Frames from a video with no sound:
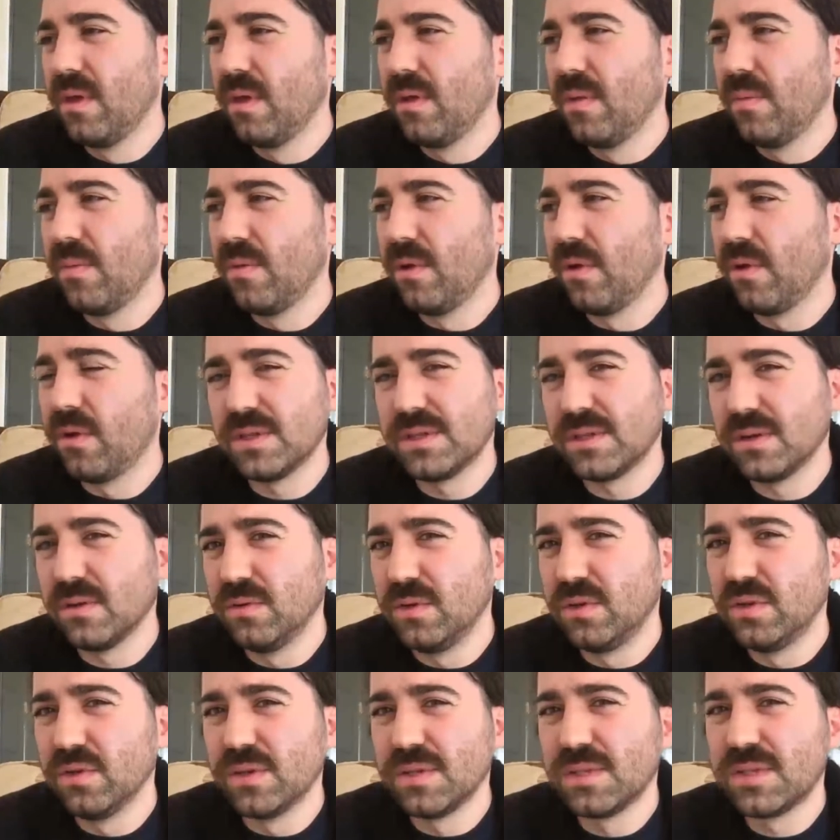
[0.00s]
But also
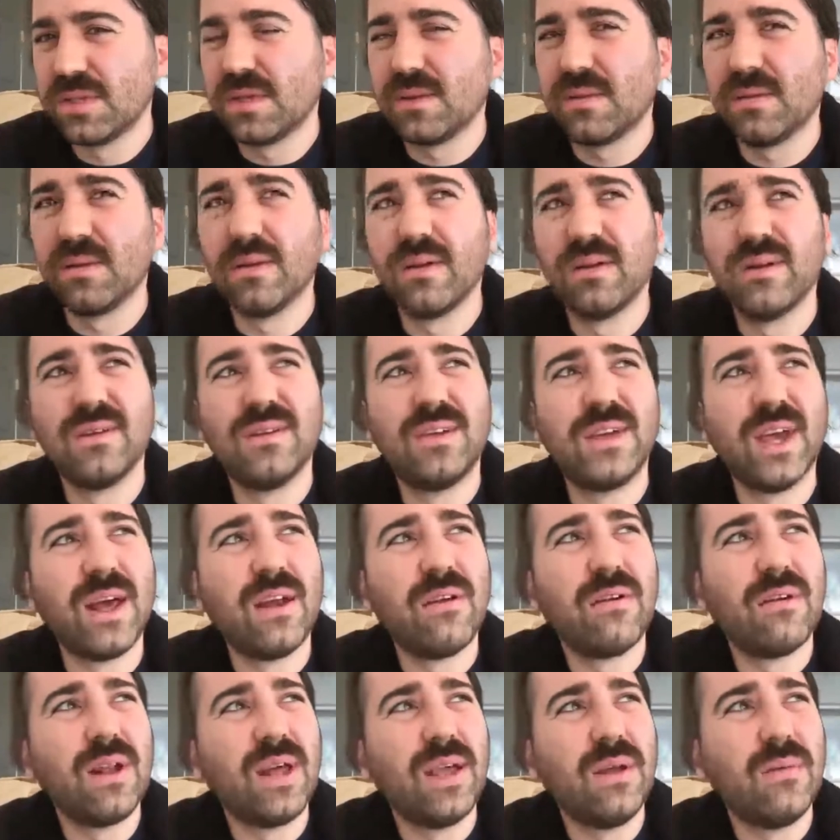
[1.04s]
just
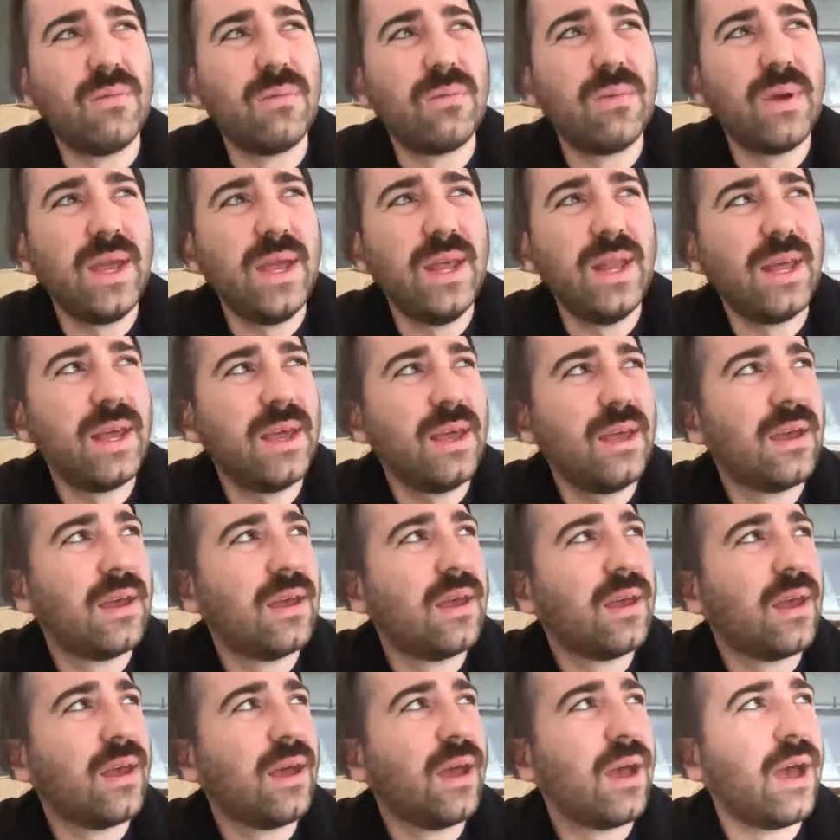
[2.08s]
generally reading
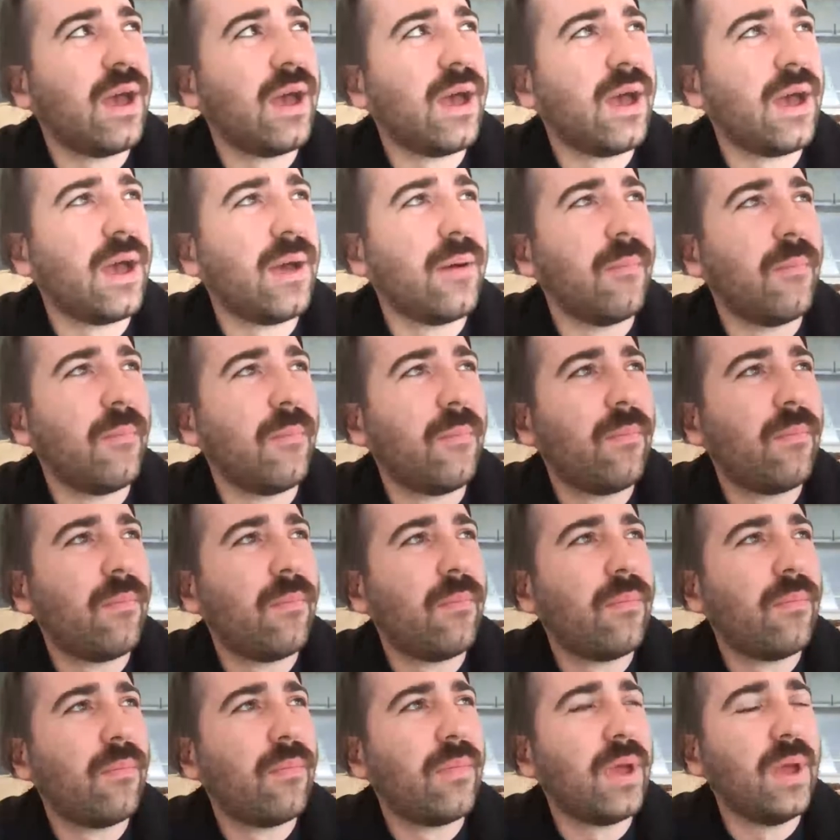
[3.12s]

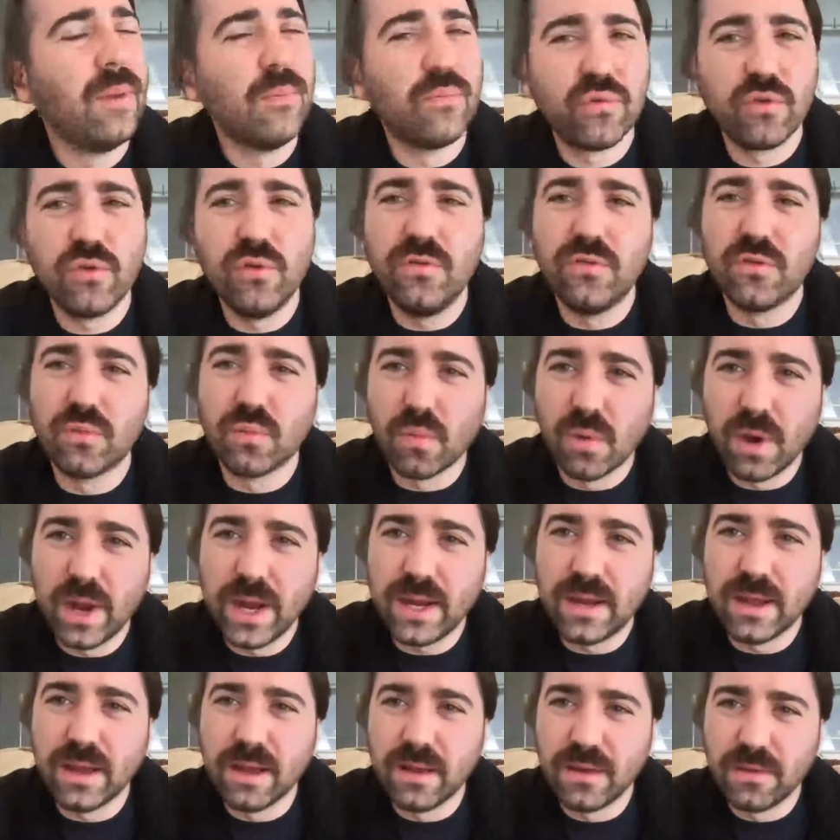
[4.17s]
improves
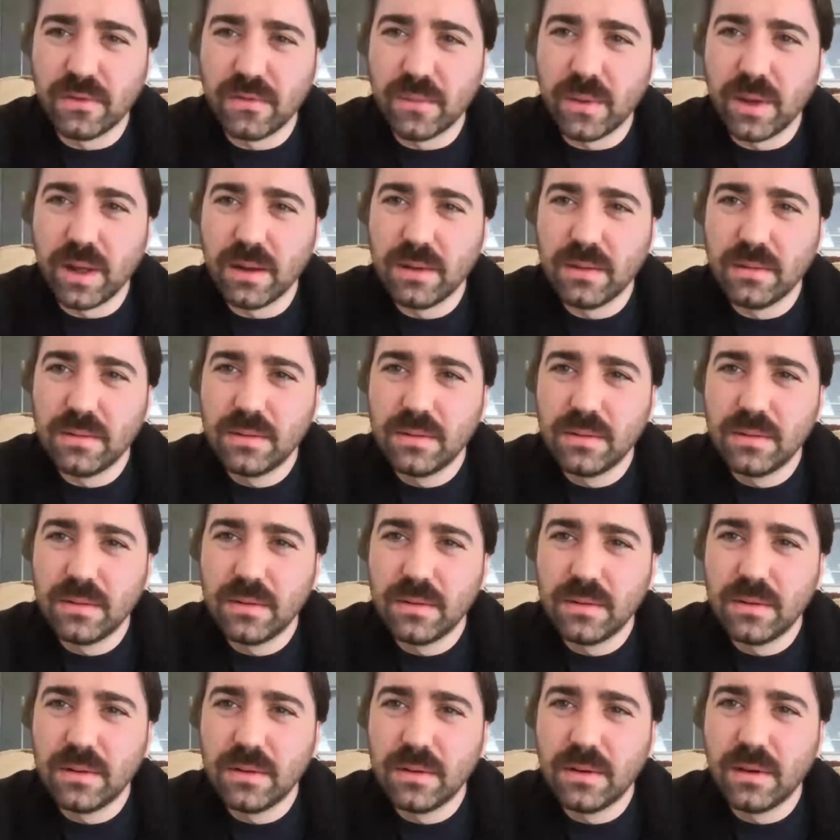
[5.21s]
writing as well.
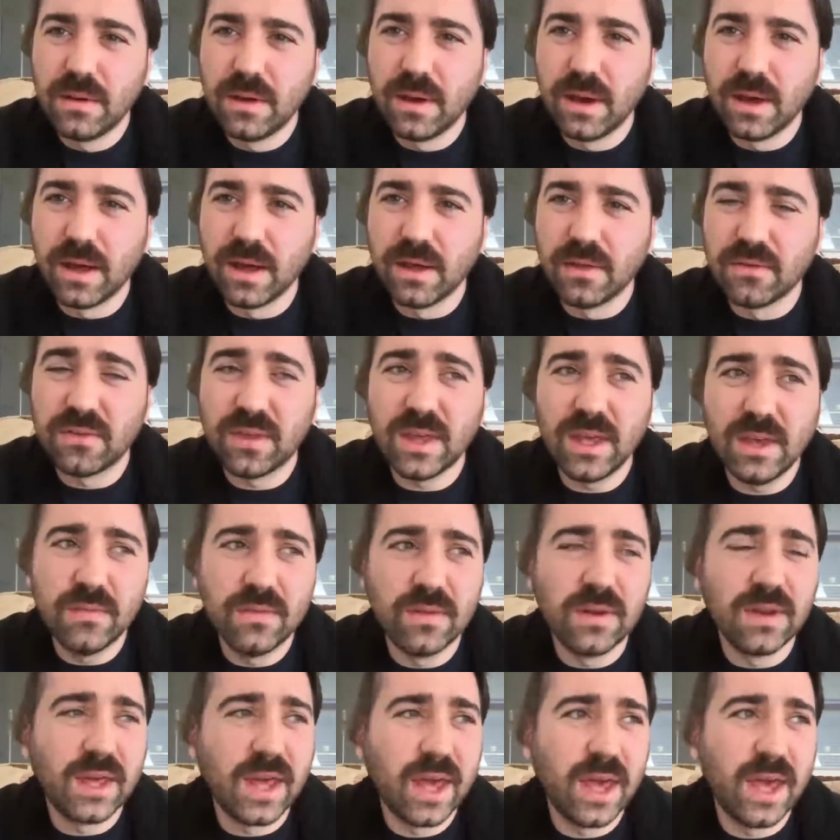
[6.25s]

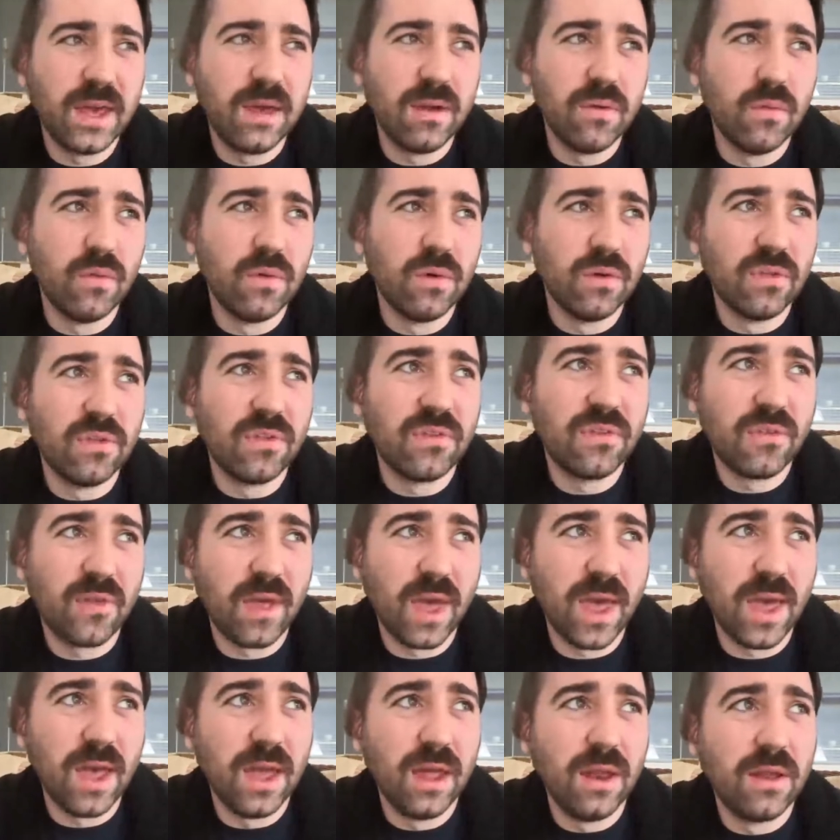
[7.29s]
Stephen King once
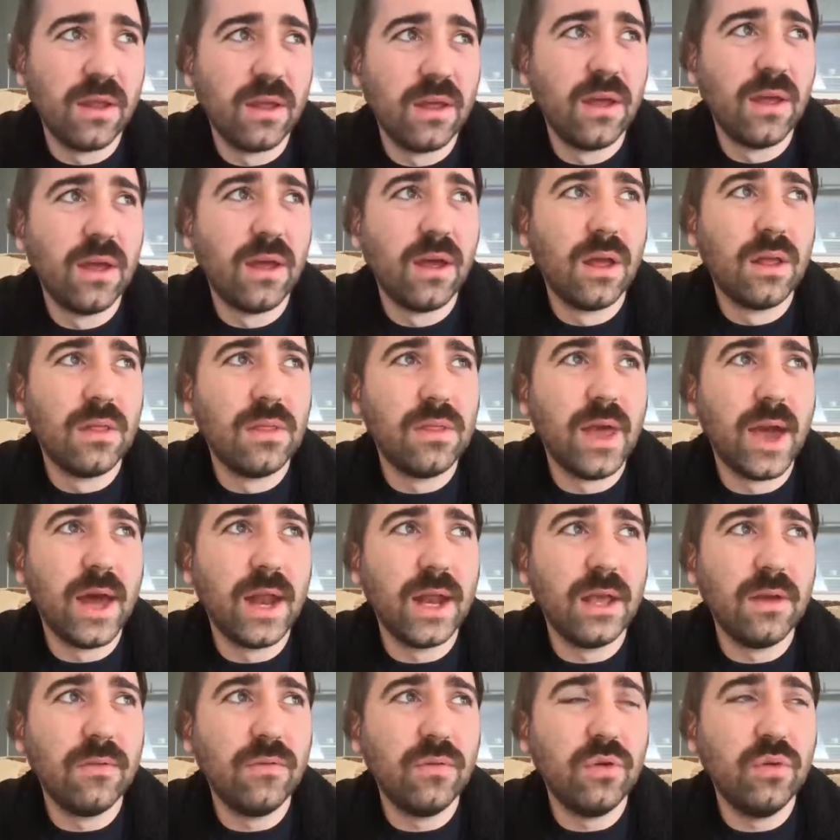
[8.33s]
said that
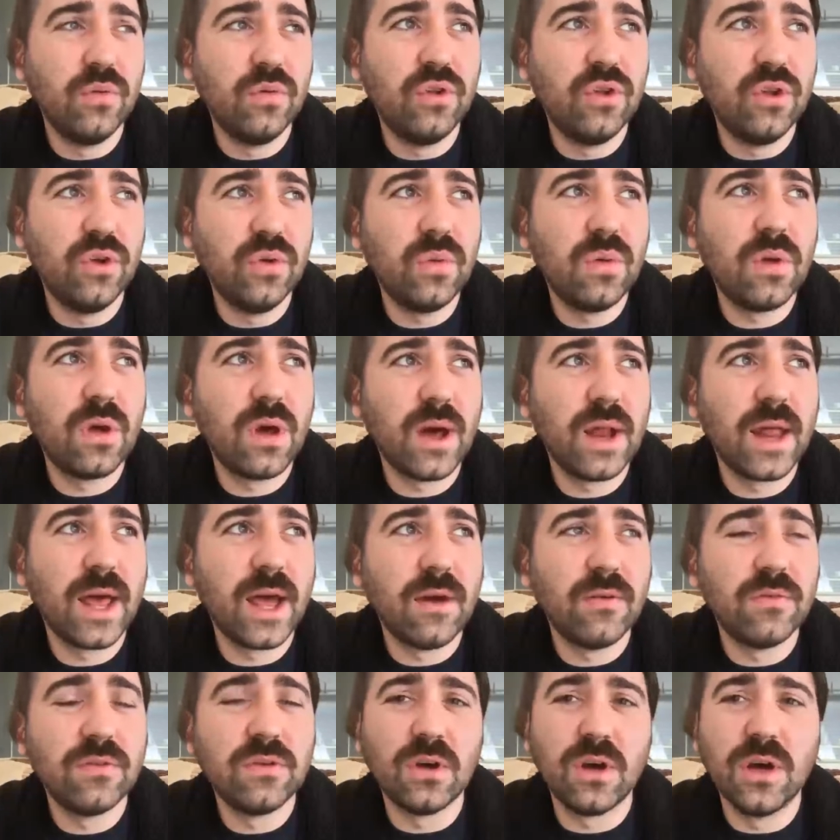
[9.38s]
if you do not
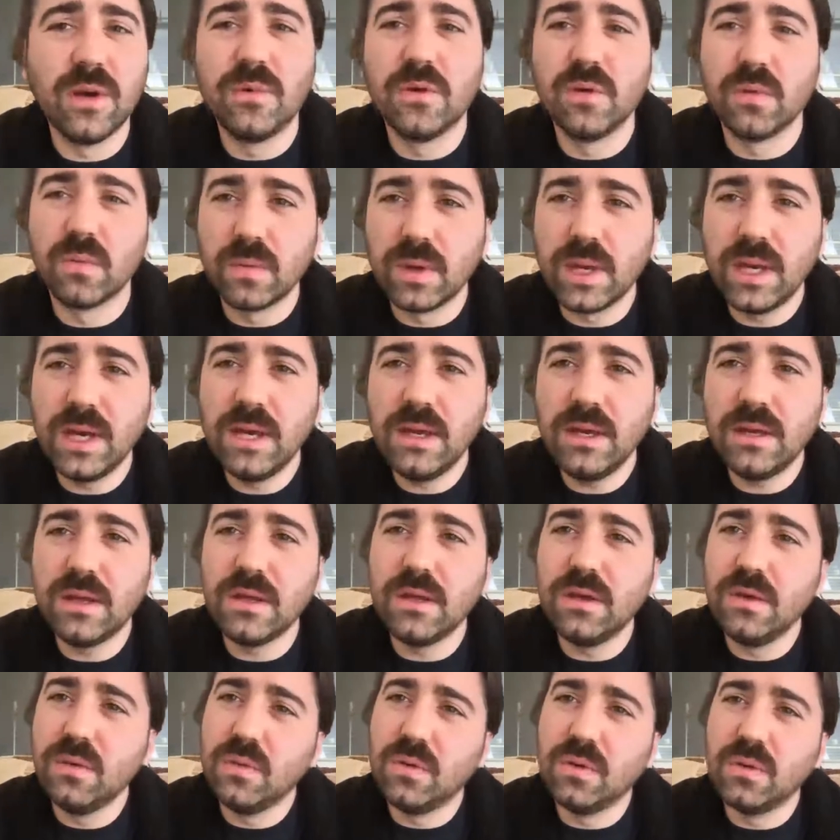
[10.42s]
have time to read,
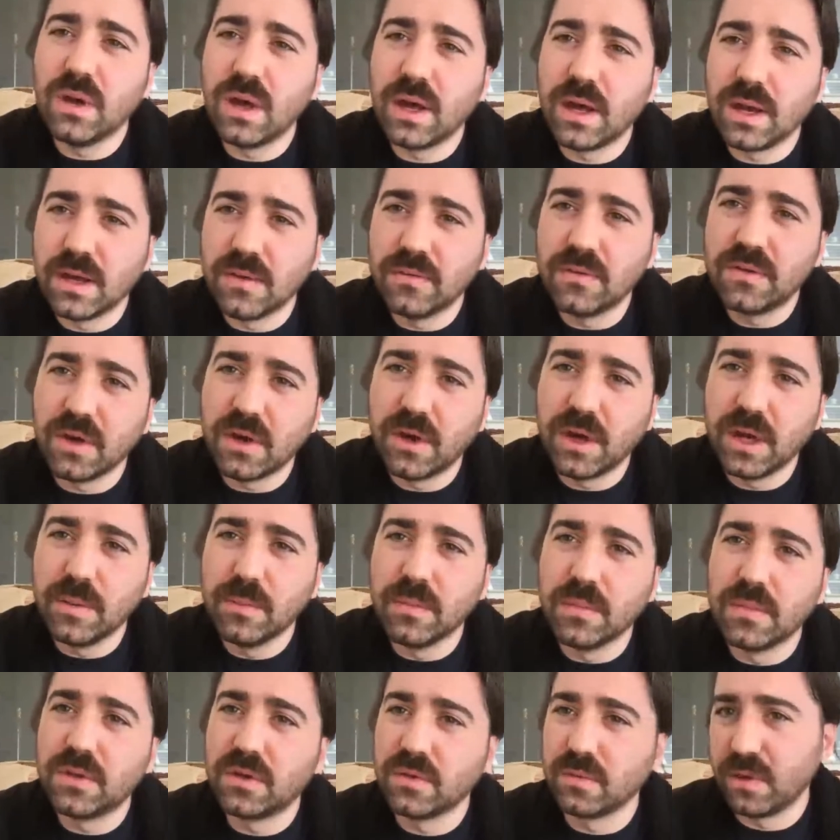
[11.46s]
you do not have time
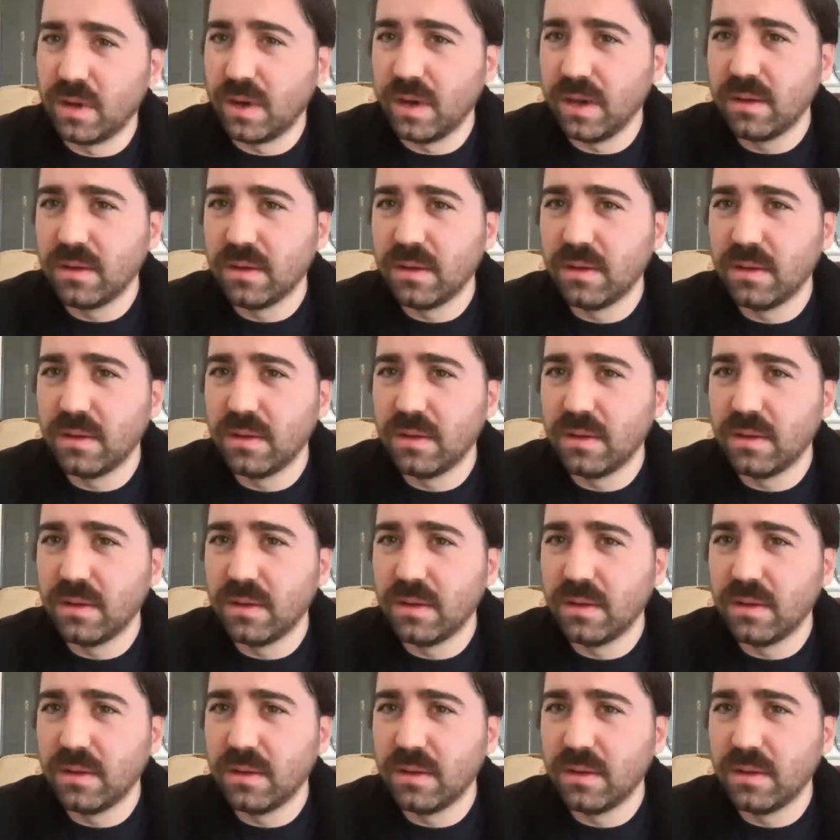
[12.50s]
to write.